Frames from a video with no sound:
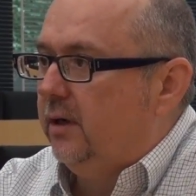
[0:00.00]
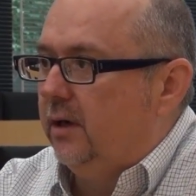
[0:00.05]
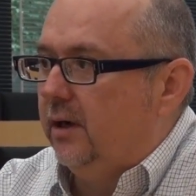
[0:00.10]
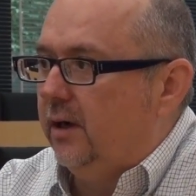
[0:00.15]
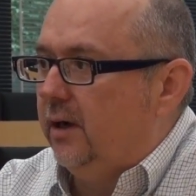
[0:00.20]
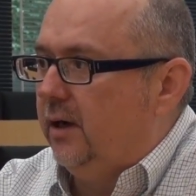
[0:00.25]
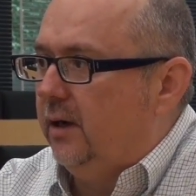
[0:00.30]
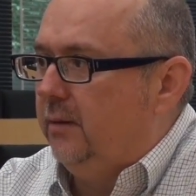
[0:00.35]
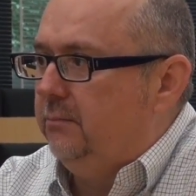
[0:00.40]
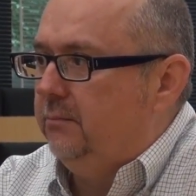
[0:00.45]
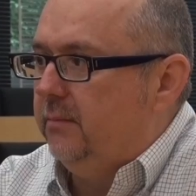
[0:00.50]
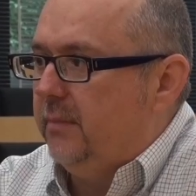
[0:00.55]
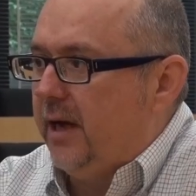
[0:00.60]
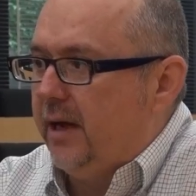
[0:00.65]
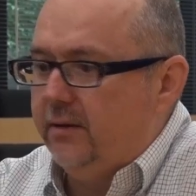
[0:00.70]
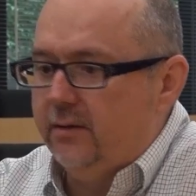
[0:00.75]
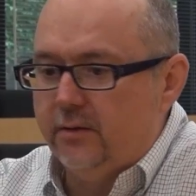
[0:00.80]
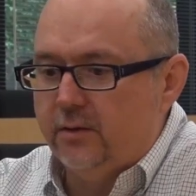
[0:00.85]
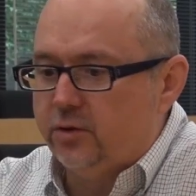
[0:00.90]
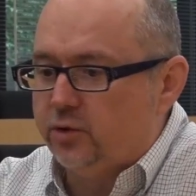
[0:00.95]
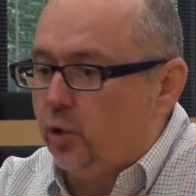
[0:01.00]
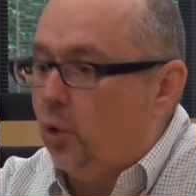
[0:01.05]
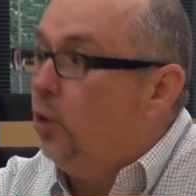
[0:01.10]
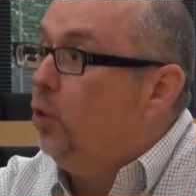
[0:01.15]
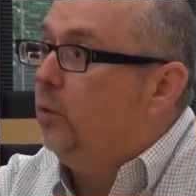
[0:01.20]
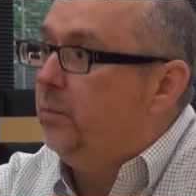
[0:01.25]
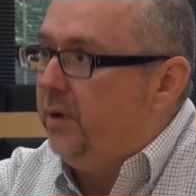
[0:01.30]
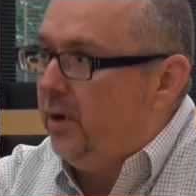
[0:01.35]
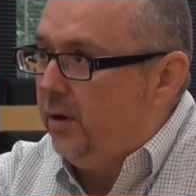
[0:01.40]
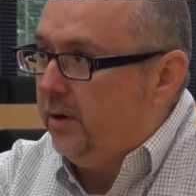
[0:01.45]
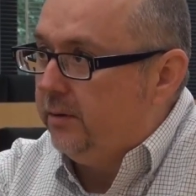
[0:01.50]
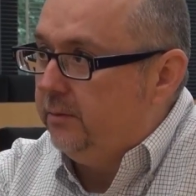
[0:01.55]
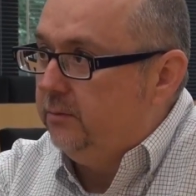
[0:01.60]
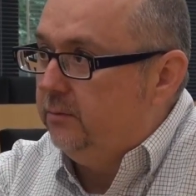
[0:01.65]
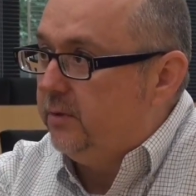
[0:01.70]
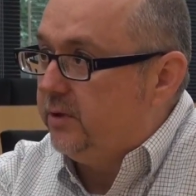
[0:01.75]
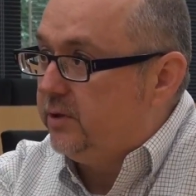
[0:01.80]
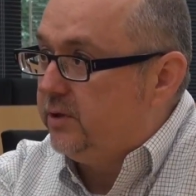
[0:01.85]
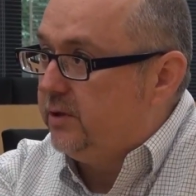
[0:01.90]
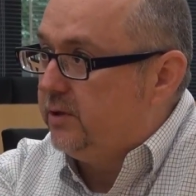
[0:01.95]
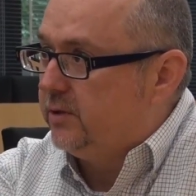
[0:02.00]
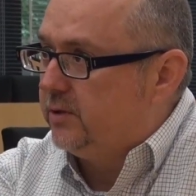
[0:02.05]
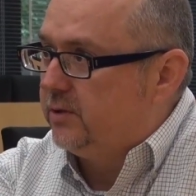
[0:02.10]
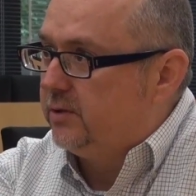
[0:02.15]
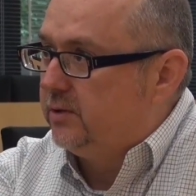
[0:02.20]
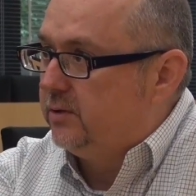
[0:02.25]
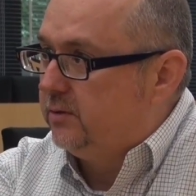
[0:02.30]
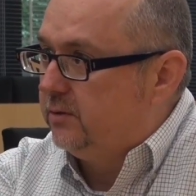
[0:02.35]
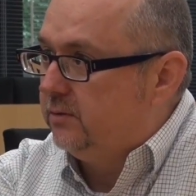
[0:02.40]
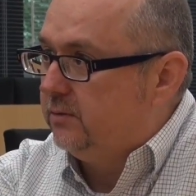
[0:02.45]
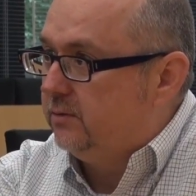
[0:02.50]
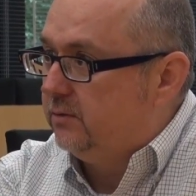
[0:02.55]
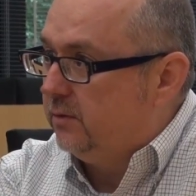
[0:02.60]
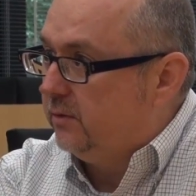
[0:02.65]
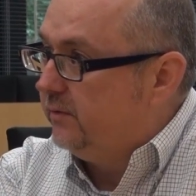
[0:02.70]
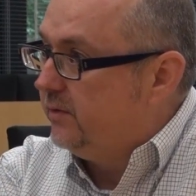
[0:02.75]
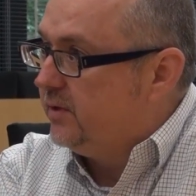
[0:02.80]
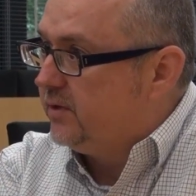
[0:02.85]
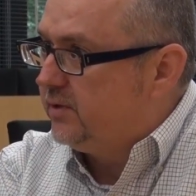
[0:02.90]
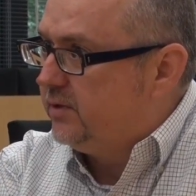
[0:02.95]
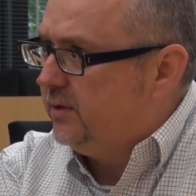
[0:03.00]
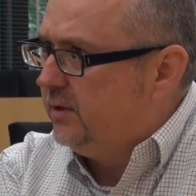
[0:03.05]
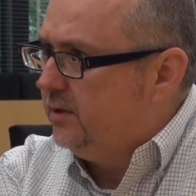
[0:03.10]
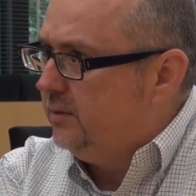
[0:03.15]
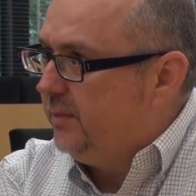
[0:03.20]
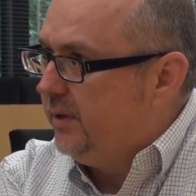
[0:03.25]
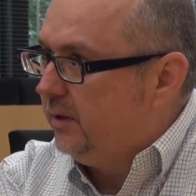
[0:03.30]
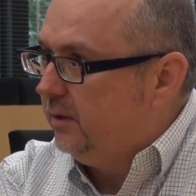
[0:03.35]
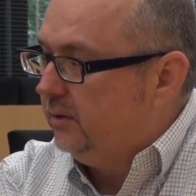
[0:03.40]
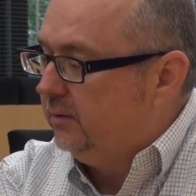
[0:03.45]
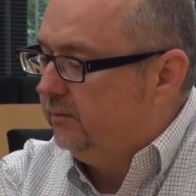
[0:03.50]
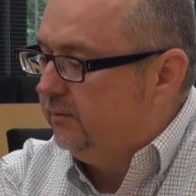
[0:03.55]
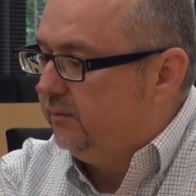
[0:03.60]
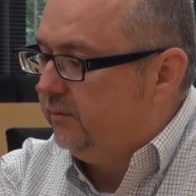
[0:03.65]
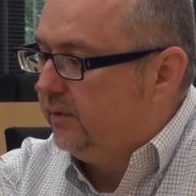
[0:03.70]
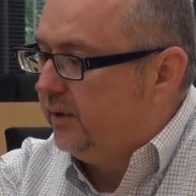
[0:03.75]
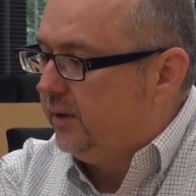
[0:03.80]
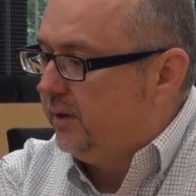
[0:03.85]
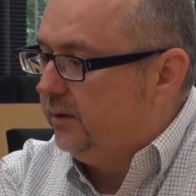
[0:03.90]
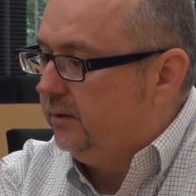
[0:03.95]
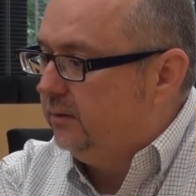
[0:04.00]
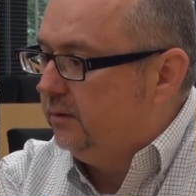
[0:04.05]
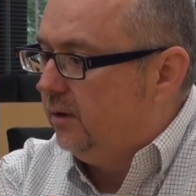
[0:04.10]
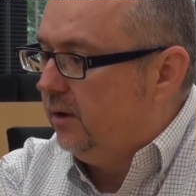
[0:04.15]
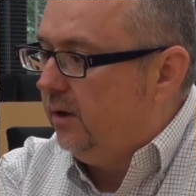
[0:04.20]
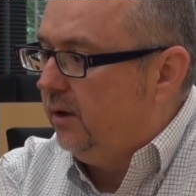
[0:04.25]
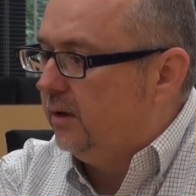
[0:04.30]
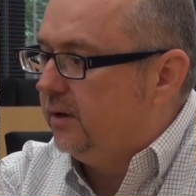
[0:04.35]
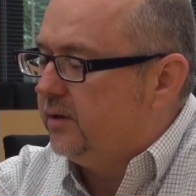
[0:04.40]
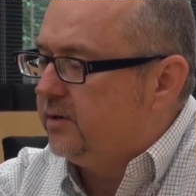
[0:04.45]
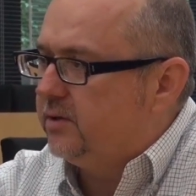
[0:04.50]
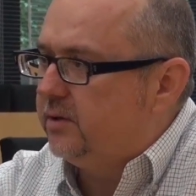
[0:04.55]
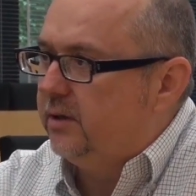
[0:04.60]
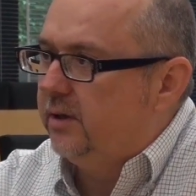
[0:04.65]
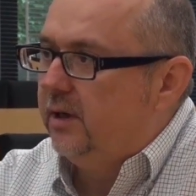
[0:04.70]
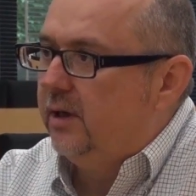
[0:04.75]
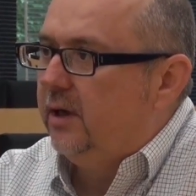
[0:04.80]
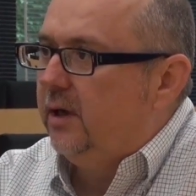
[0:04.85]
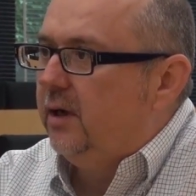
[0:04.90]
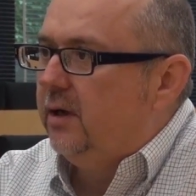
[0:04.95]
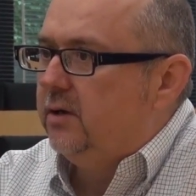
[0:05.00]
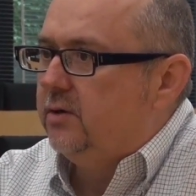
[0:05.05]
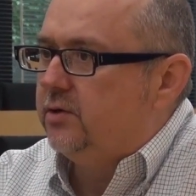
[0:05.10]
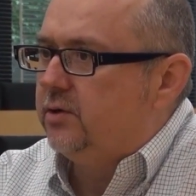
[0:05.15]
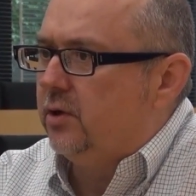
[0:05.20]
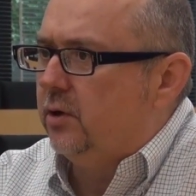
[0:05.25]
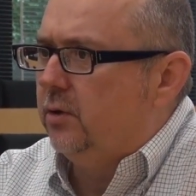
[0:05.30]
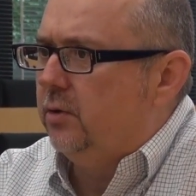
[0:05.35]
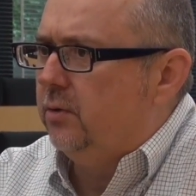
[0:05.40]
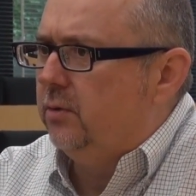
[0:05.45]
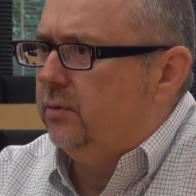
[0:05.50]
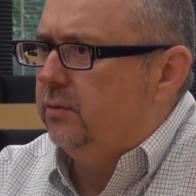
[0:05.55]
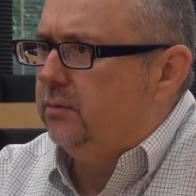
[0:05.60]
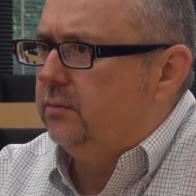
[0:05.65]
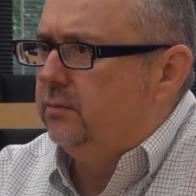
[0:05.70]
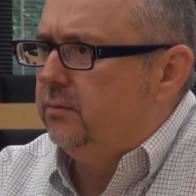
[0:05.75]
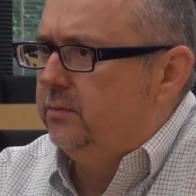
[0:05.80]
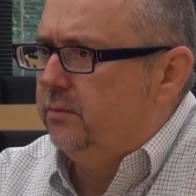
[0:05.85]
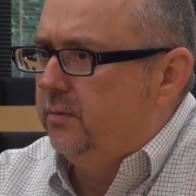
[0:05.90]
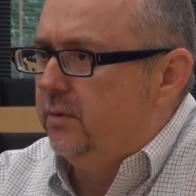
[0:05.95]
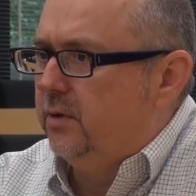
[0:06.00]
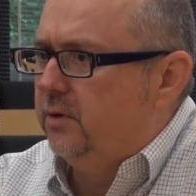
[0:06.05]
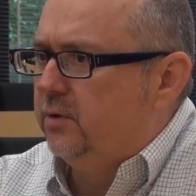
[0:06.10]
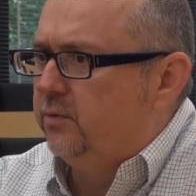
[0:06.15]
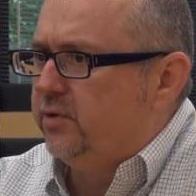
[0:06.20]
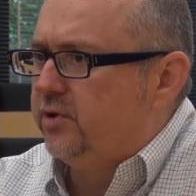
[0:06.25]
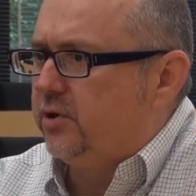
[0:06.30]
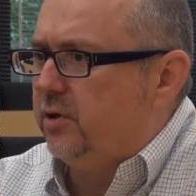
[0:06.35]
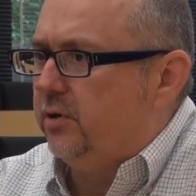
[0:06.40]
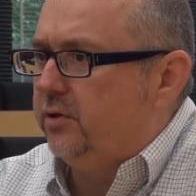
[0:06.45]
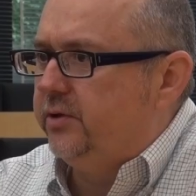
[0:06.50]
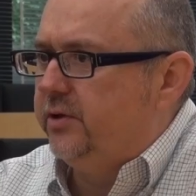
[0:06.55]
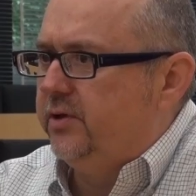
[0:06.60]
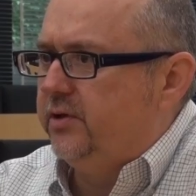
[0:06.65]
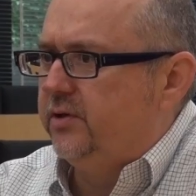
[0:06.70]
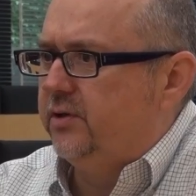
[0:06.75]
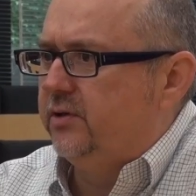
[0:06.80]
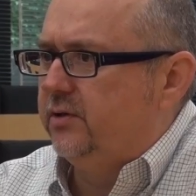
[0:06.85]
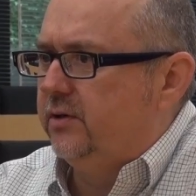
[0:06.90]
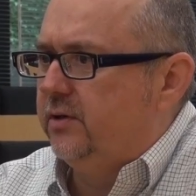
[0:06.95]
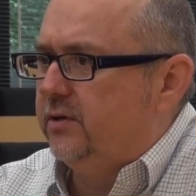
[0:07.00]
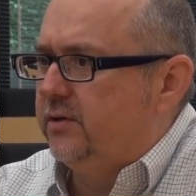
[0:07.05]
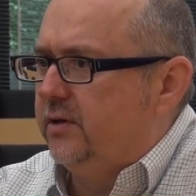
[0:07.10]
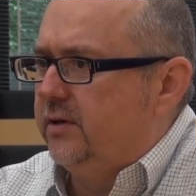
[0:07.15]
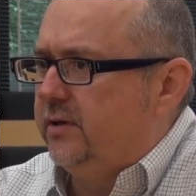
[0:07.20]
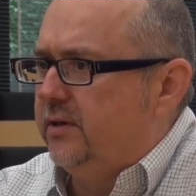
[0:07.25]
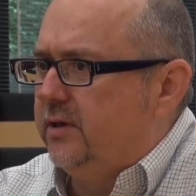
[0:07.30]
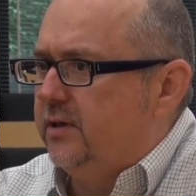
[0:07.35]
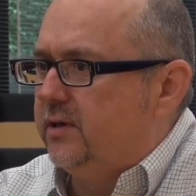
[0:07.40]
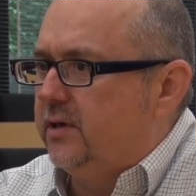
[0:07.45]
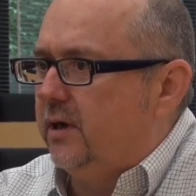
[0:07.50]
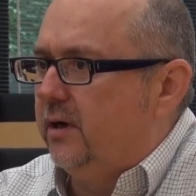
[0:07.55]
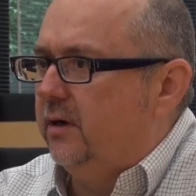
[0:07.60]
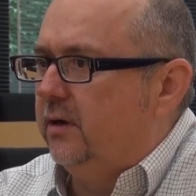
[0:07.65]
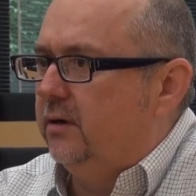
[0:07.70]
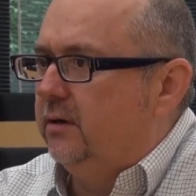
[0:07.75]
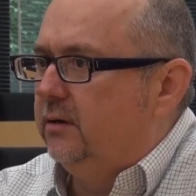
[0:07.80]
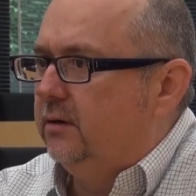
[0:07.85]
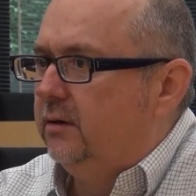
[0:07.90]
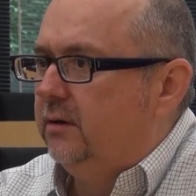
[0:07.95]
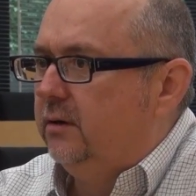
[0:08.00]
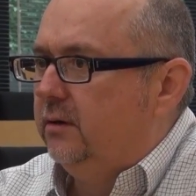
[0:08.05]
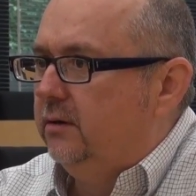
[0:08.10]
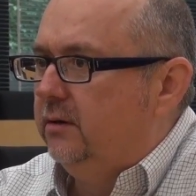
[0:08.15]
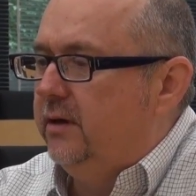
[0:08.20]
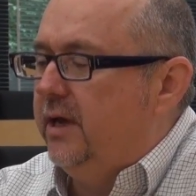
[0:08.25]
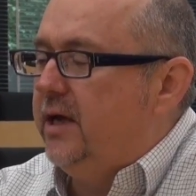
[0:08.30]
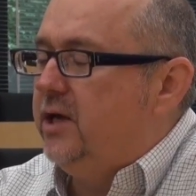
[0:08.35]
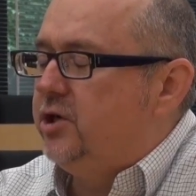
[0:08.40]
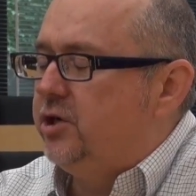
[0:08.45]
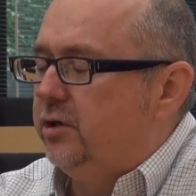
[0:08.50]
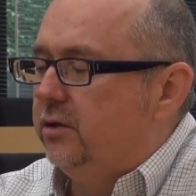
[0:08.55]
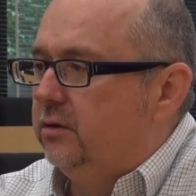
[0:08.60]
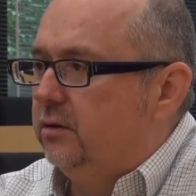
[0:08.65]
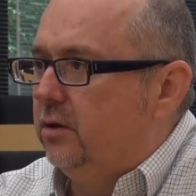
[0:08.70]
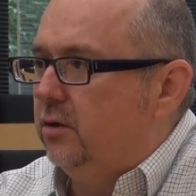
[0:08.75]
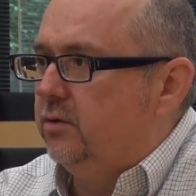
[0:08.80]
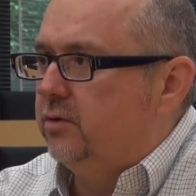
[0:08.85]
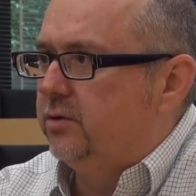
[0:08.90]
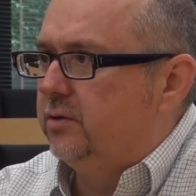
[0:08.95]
And then there's Obon, which is sort of in the middle of August. So the result is that the entire nation